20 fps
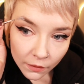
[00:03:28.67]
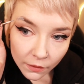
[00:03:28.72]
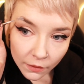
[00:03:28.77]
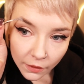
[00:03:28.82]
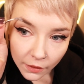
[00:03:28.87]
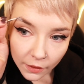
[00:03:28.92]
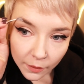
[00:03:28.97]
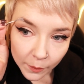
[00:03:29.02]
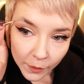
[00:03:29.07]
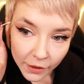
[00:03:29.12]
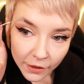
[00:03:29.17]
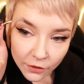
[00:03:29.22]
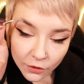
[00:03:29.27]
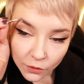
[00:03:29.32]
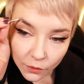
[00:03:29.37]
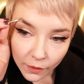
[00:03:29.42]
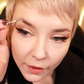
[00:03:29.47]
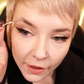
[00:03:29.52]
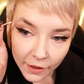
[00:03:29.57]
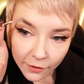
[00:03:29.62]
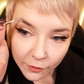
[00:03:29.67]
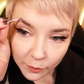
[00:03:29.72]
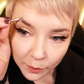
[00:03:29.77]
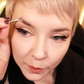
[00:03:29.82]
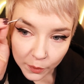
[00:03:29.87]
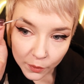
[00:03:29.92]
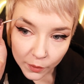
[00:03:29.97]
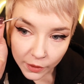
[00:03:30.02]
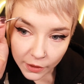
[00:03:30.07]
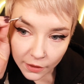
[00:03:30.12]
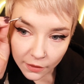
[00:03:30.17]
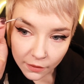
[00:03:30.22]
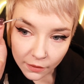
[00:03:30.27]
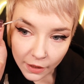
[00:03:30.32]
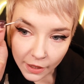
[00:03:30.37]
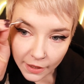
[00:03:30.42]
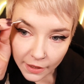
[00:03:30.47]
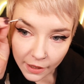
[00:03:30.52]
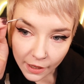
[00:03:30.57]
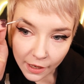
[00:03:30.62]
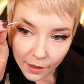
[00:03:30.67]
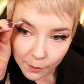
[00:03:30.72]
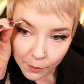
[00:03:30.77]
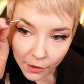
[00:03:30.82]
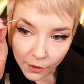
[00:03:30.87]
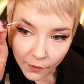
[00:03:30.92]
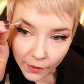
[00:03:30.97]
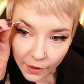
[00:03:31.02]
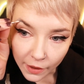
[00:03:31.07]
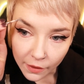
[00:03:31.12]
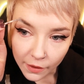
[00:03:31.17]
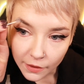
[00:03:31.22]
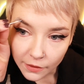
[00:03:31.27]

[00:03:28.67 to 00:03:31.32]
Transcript: And mind you, I have pretty light eyebrow hair.